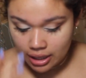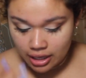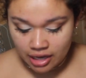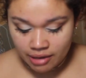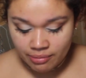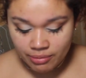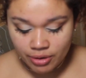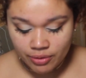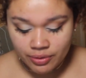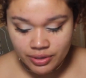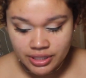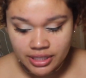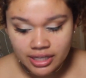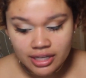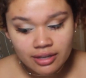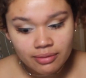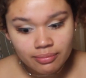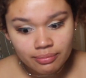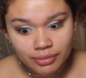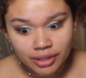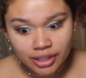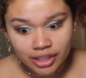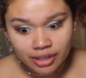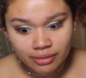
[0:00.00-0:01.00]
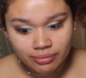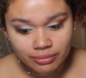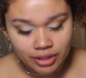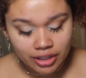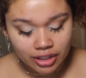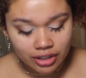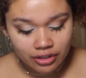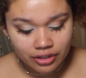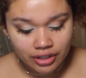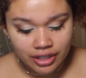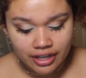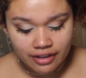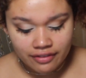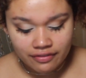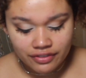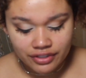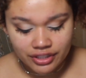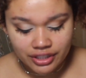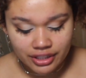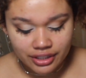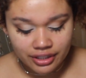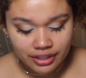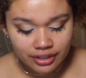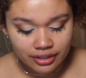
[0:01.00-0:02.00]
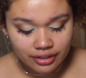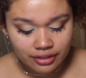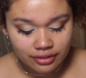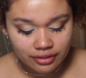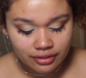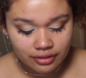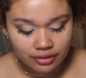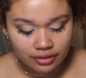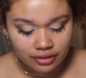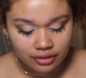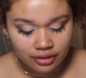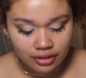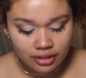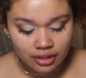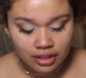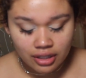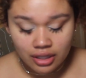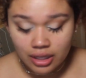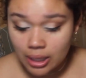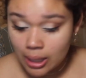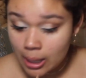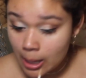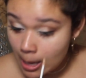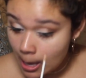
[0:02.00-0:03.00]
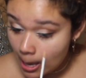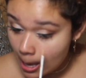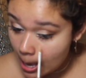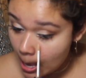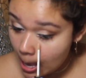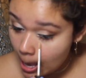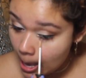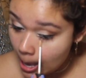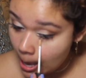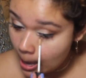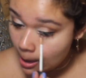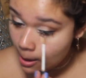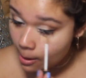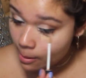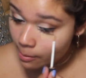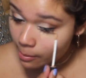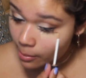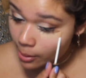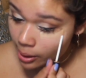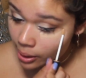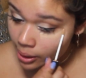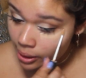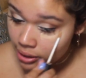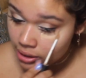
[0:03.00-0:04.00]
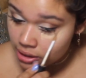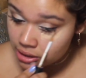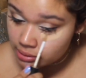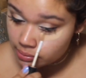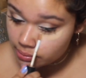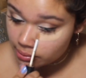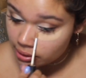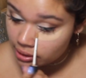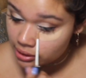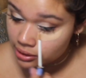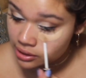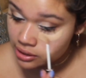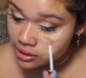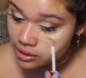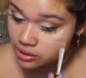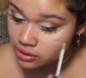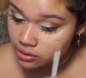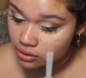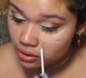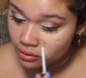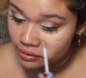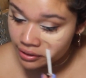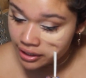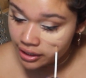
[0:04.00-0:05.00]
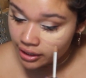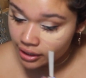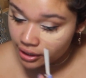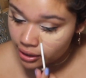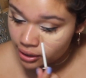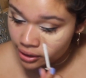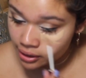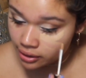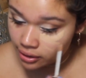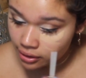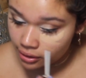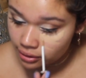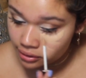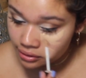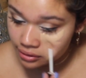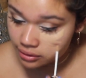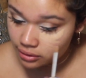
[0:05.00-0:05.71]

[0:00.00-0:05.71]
I'm always like a medium color in everything. And I just put this all right here